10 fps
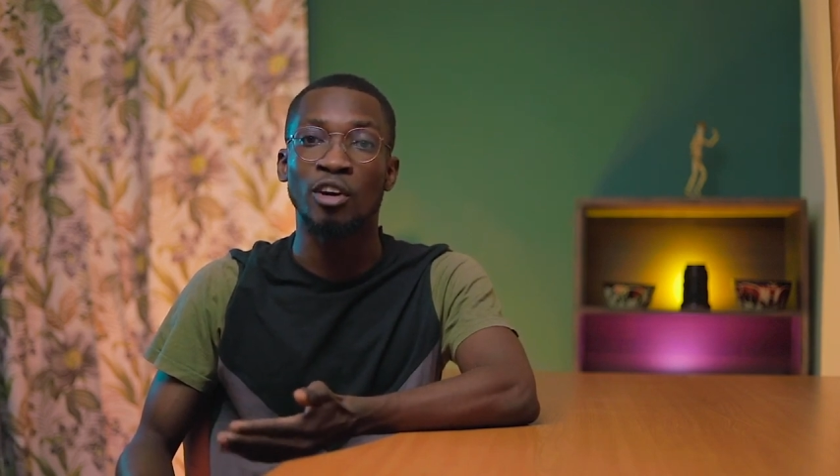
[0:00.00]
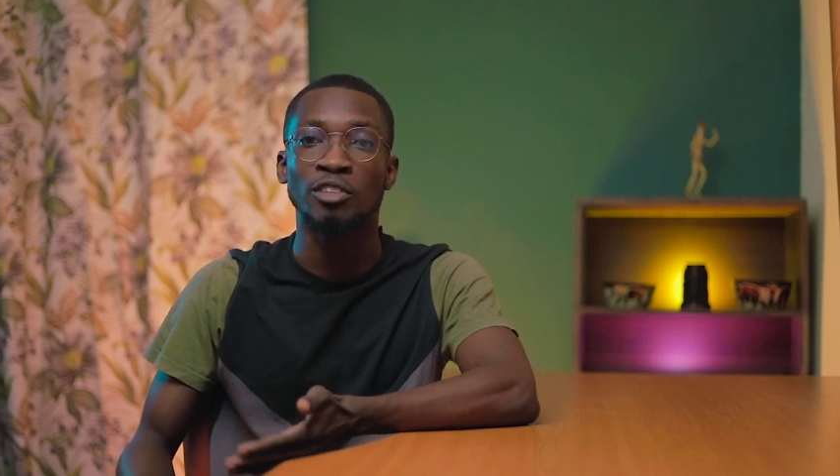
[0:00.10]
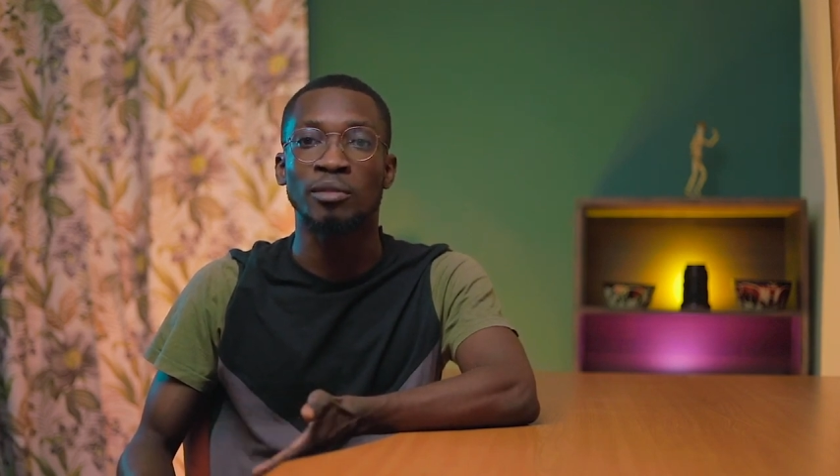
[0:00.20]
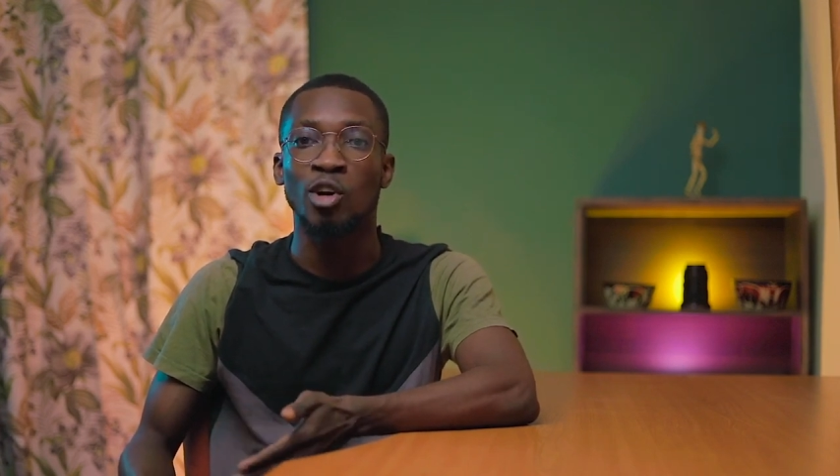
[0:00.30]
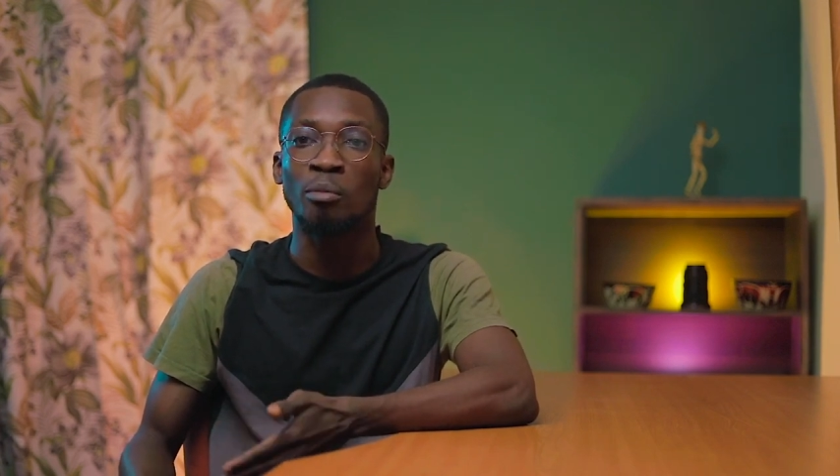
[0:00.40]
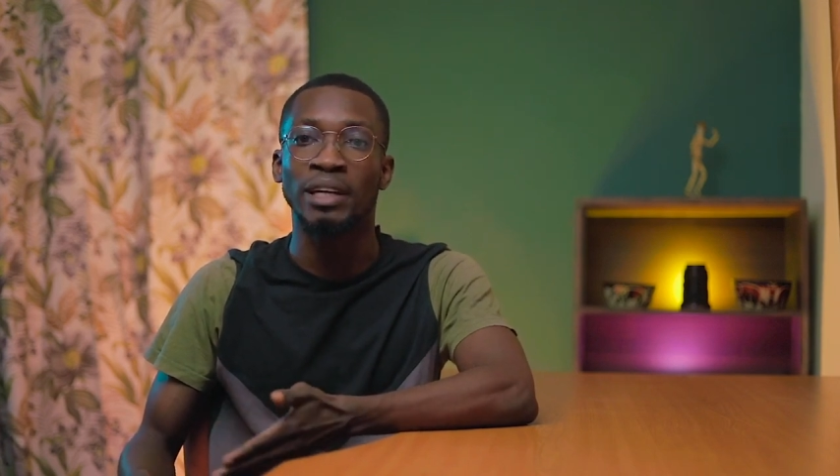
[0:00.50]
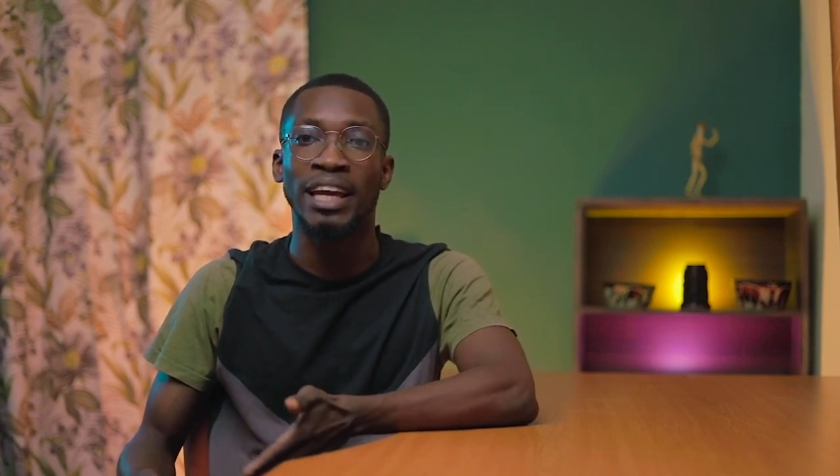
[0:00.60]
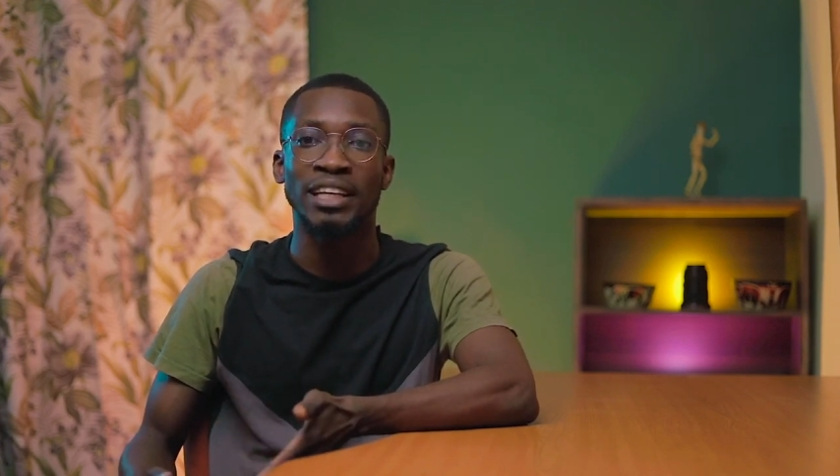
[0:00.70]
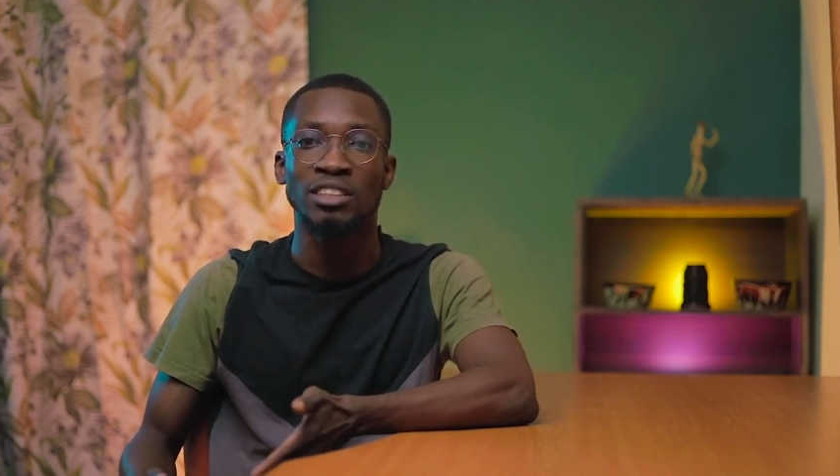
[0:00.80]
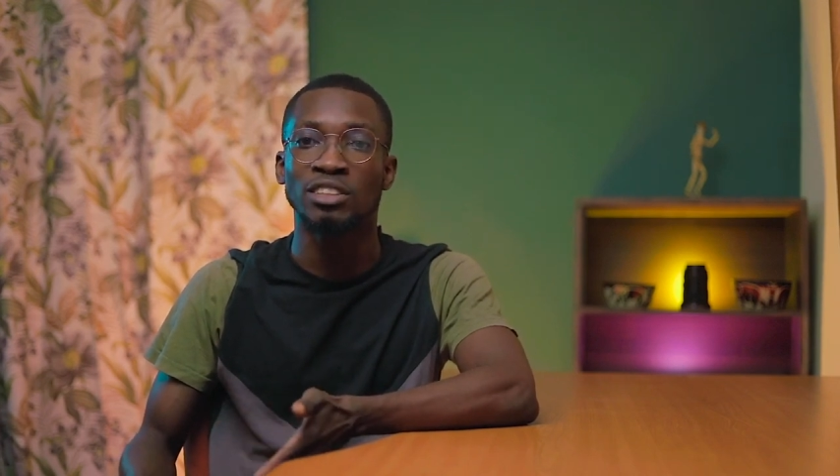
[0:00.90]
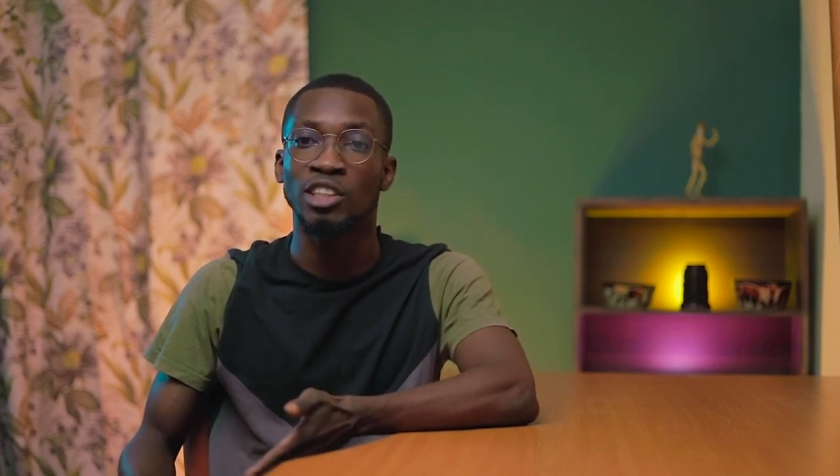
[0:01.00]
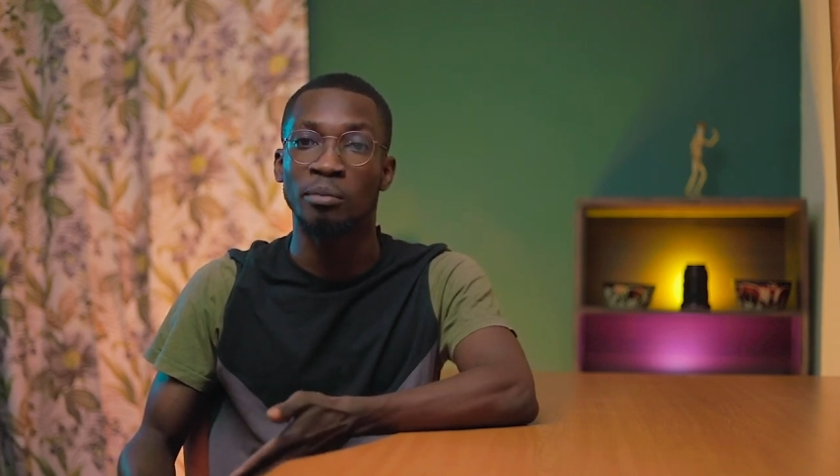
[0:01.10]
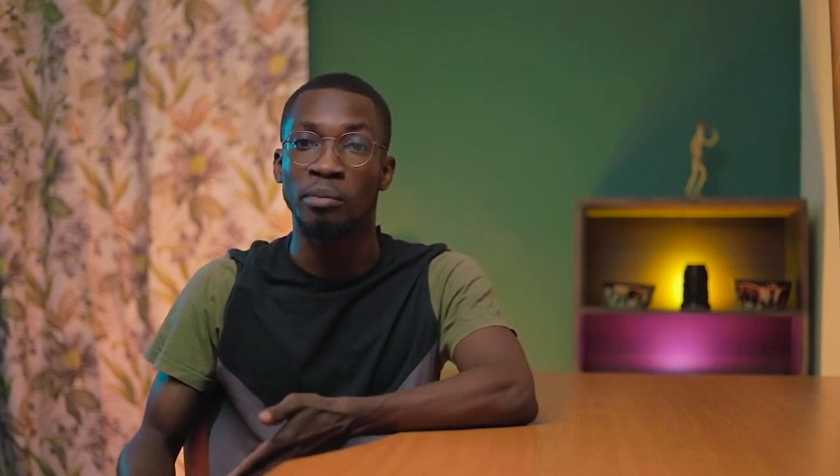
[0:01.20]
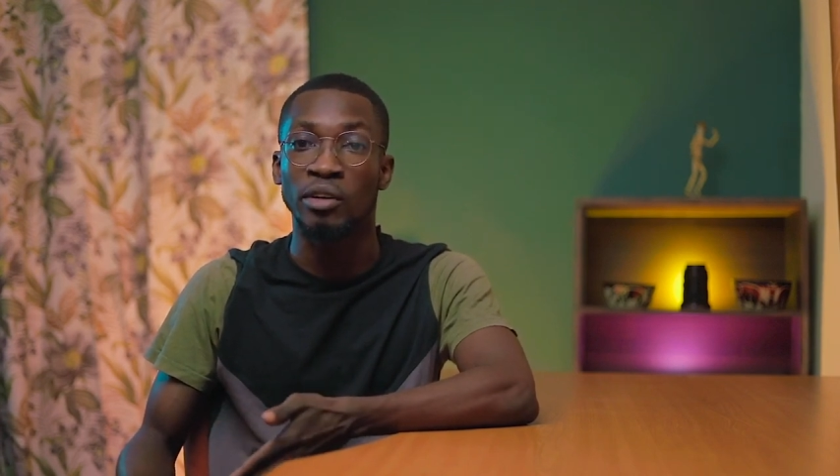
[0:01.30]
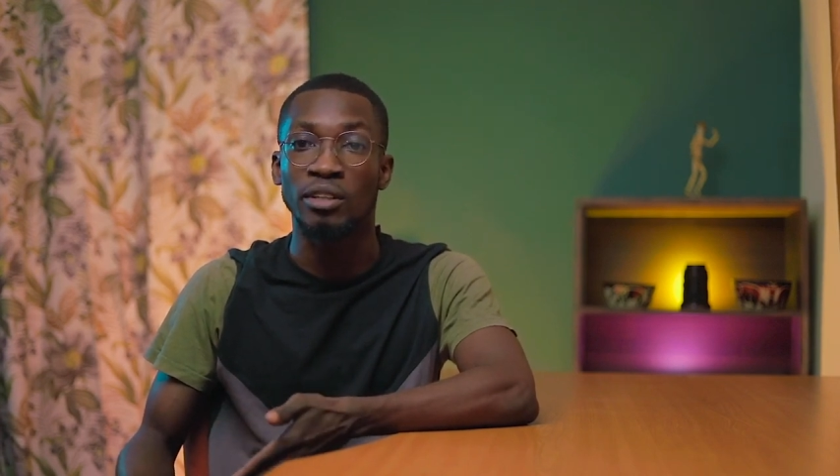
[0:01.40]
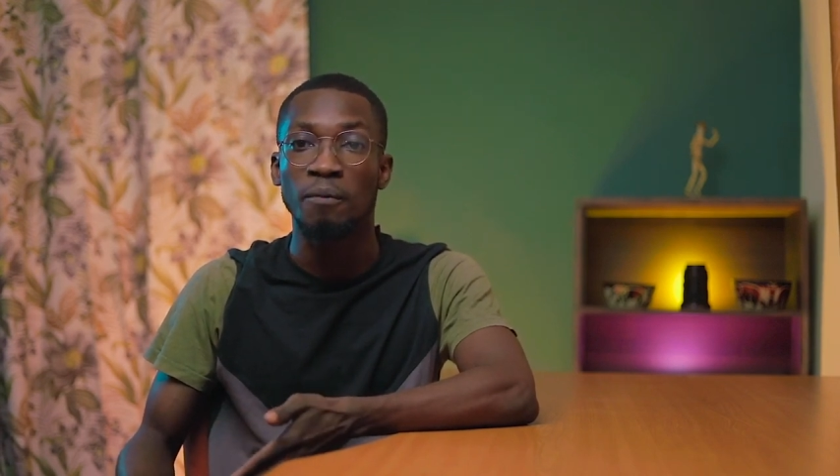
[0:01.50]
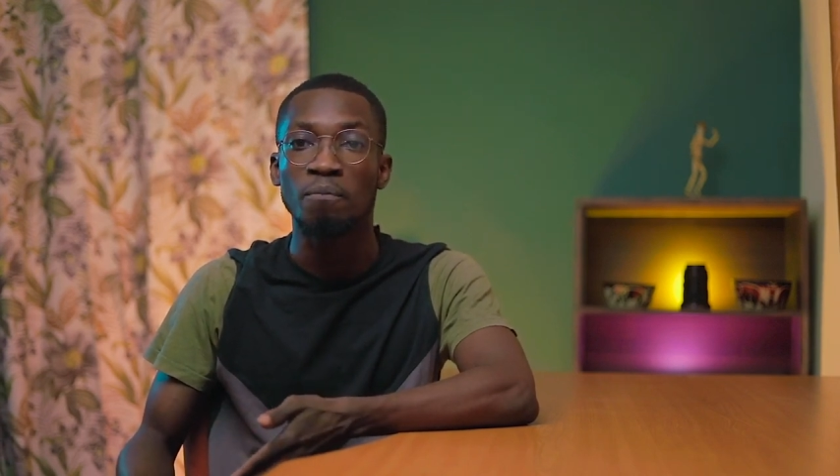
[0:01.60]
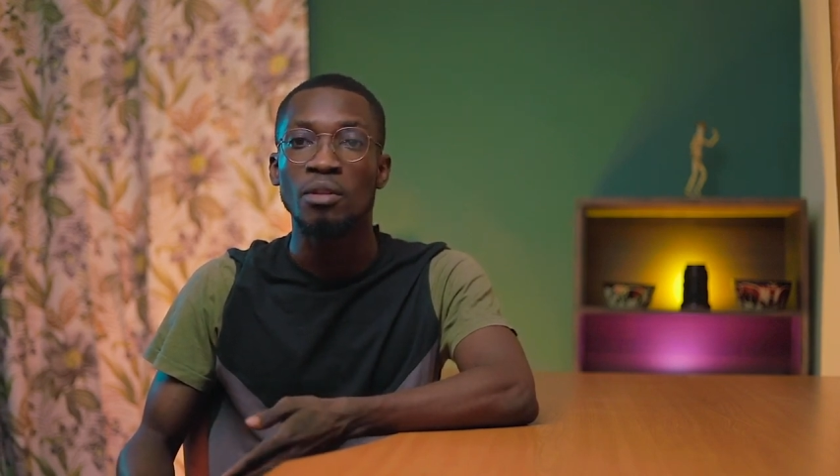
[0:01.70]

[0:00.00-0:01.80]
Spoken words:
or some complications in the birth.